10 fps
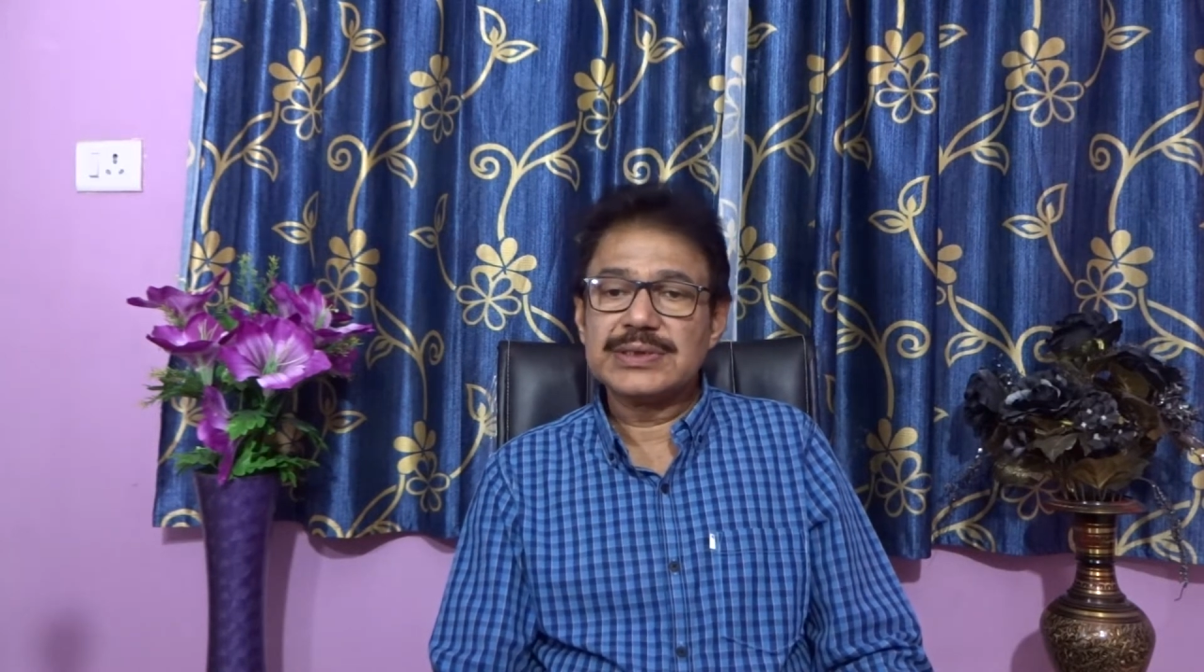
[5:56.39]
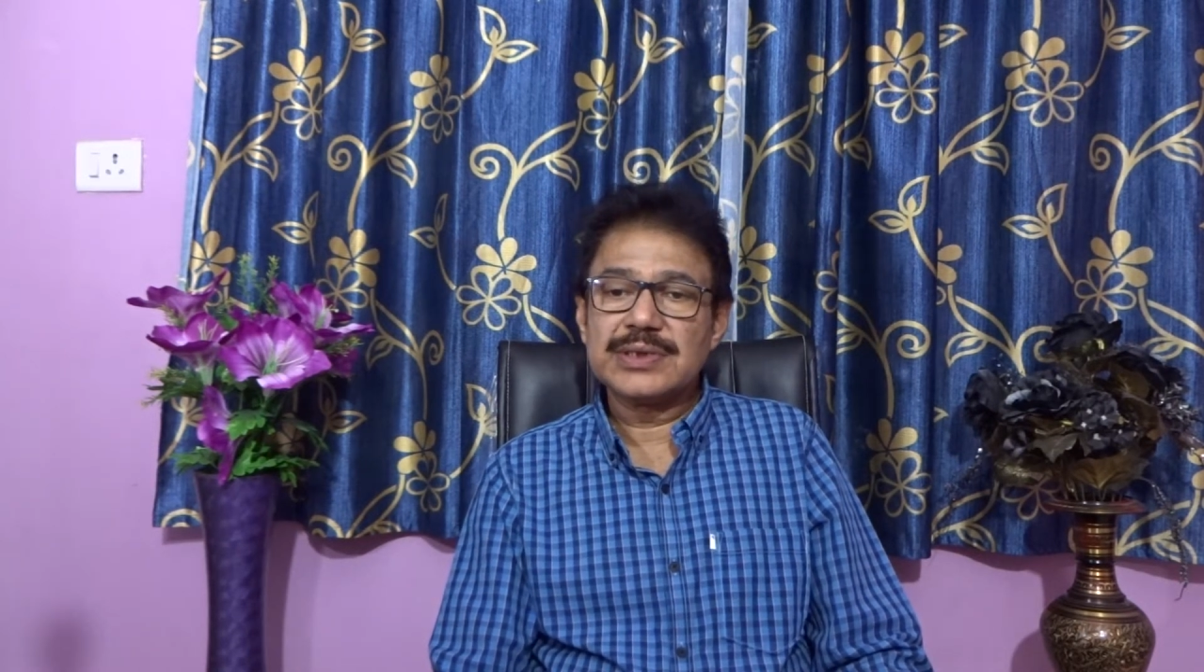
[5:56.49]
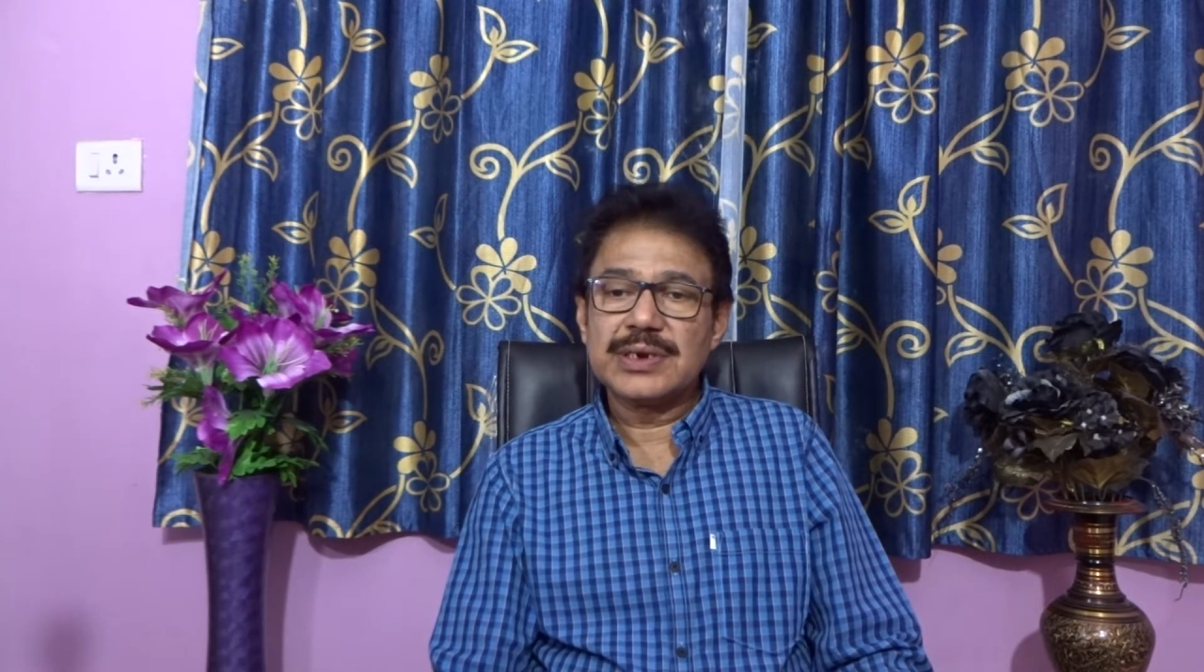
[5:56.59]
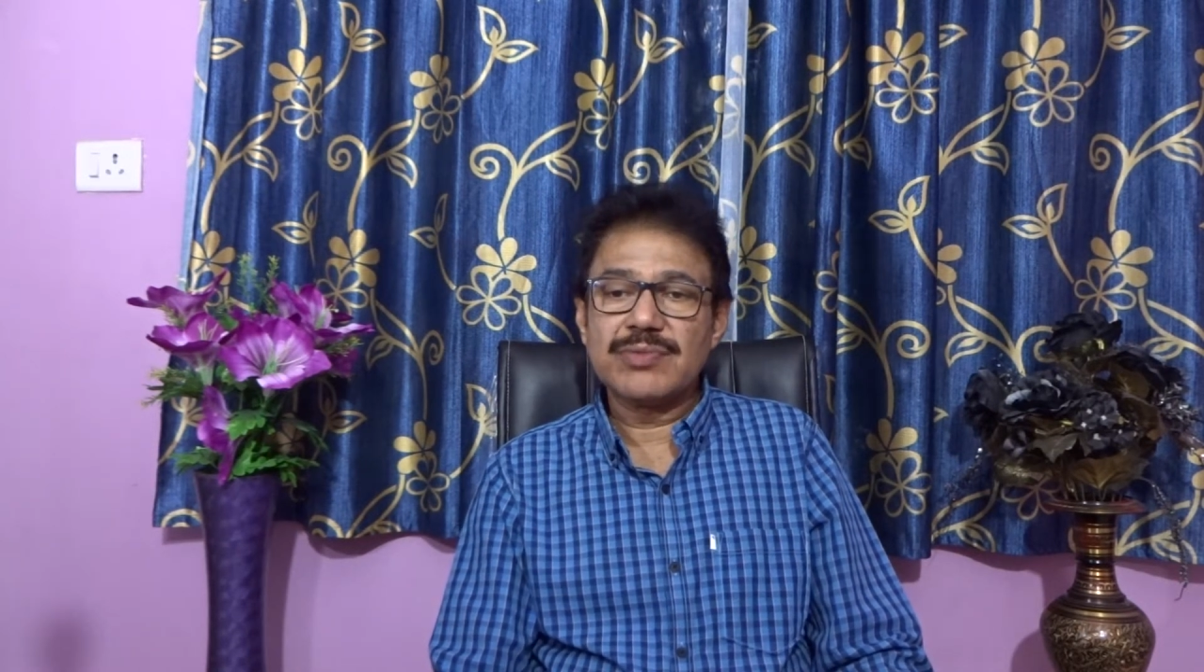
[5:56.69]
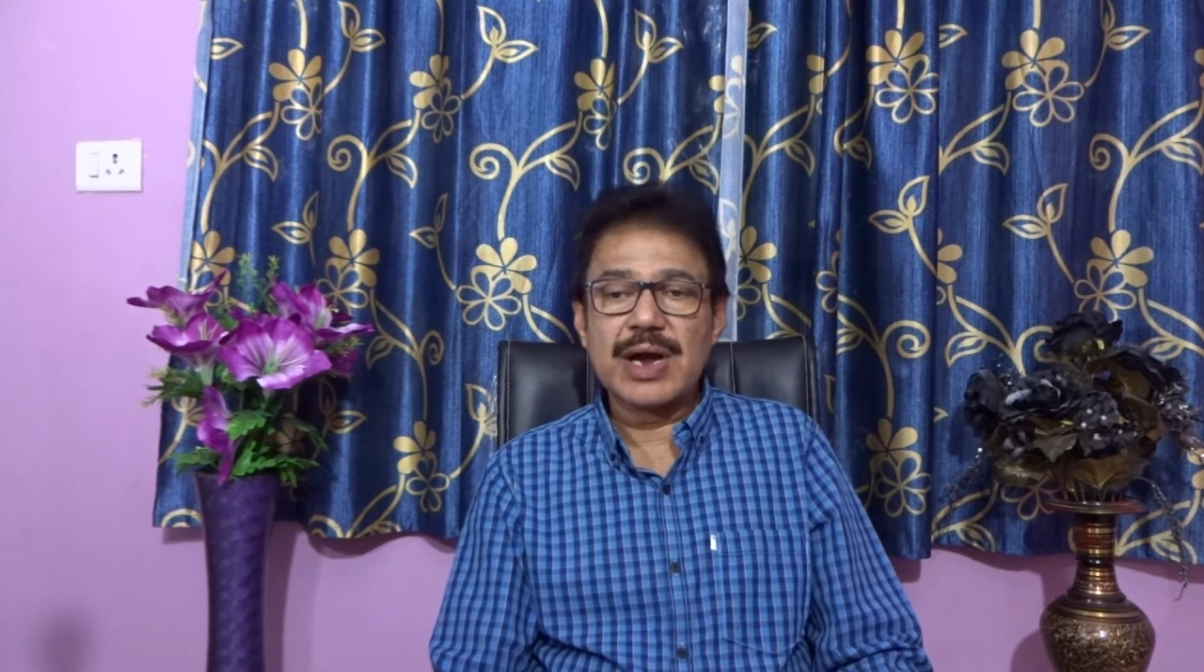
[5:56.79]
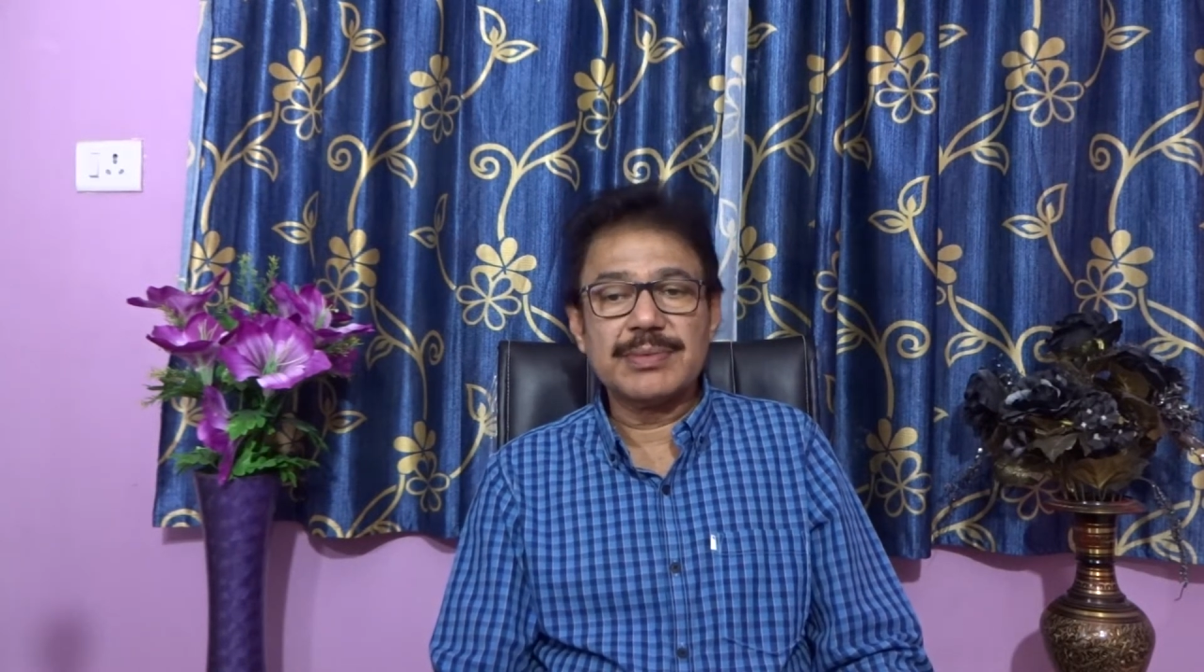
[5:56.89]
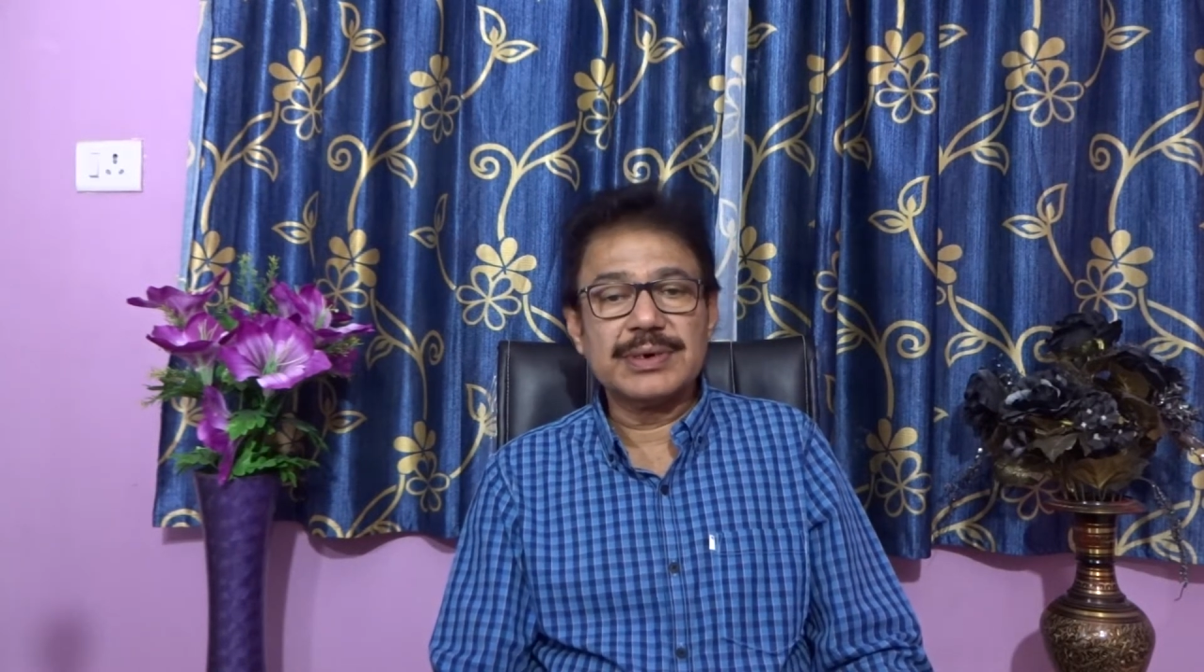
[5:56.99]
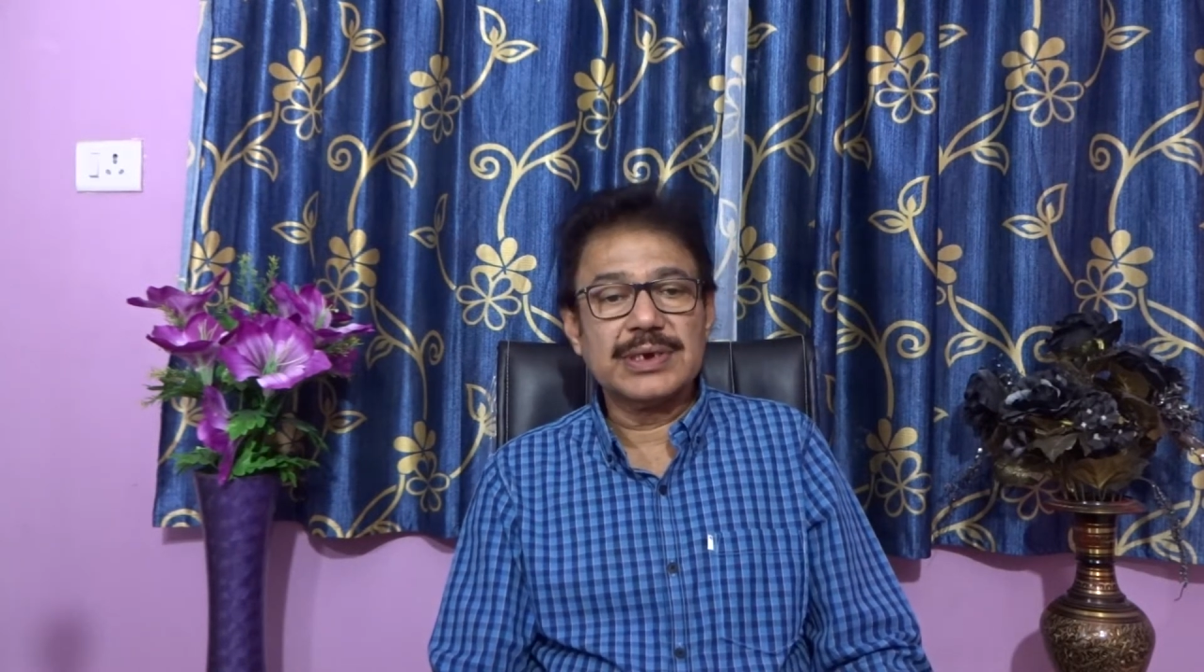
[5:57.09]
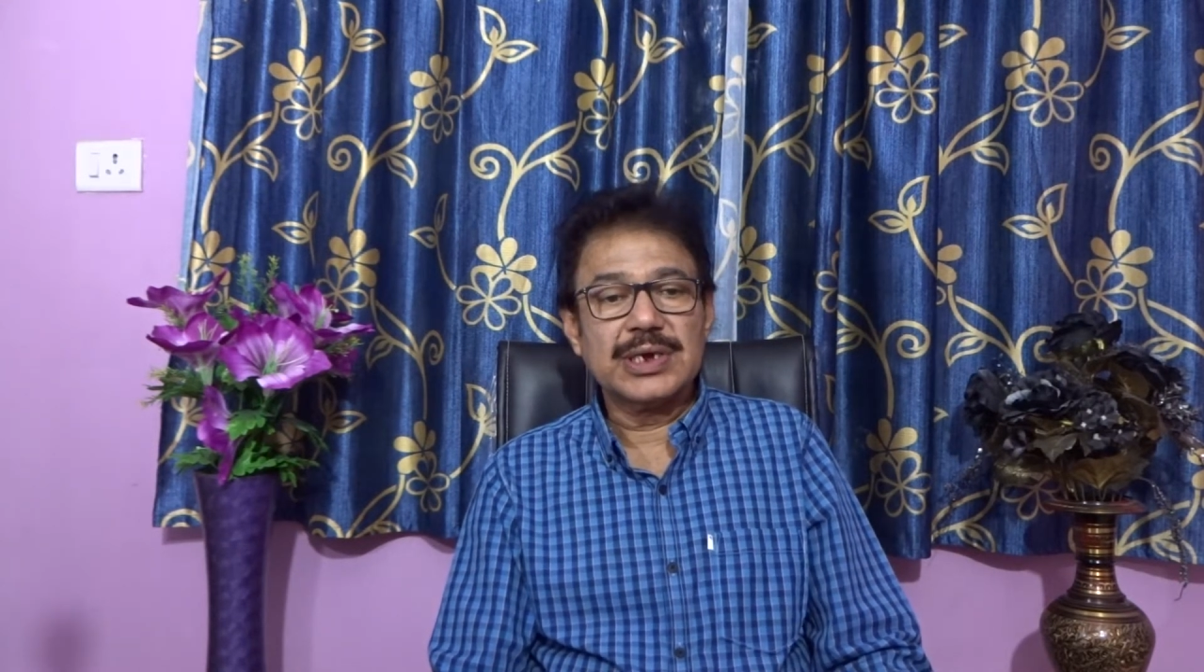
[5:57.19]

their environment,